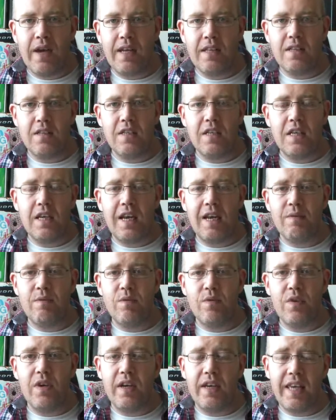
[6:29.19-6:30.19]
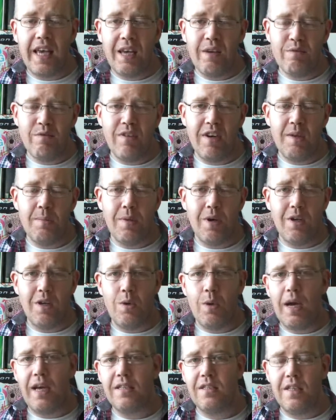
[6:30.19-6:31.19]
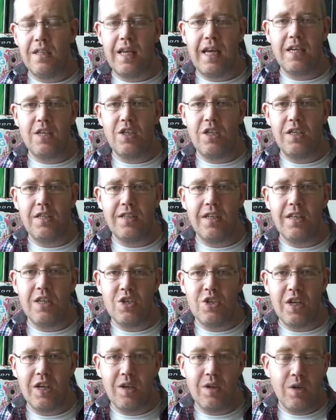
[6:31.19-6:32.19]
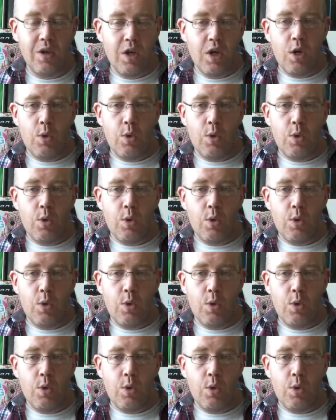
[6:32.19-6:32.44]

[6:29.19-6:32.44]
EDT1138 for anybody who hasn't actually seen his channel,